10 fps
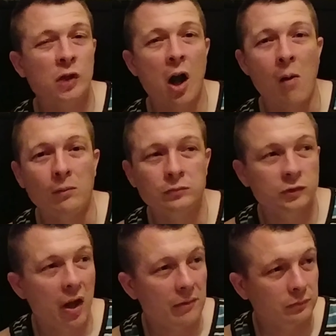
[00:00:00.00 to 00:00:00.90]

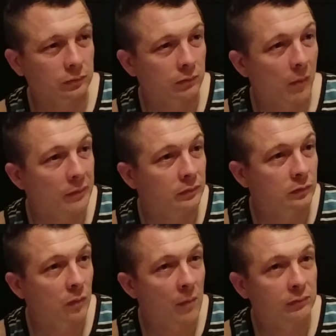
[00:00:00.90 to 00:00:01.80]
taco. Uh, oh,
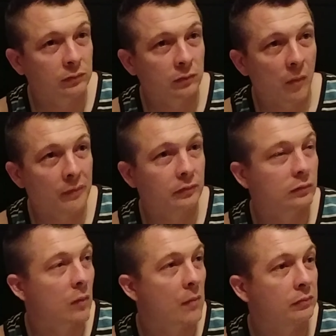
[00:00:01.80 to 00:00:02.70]

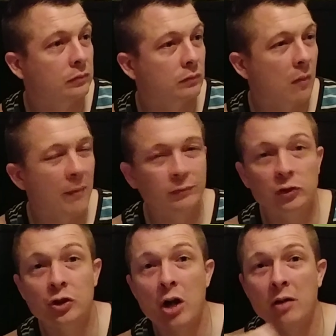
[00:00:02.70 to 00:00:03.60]
yeah? Wait a minute.
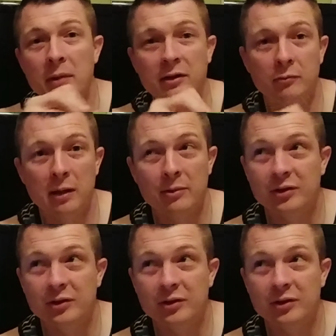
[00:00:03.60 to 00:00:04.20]
They're talking about the Weber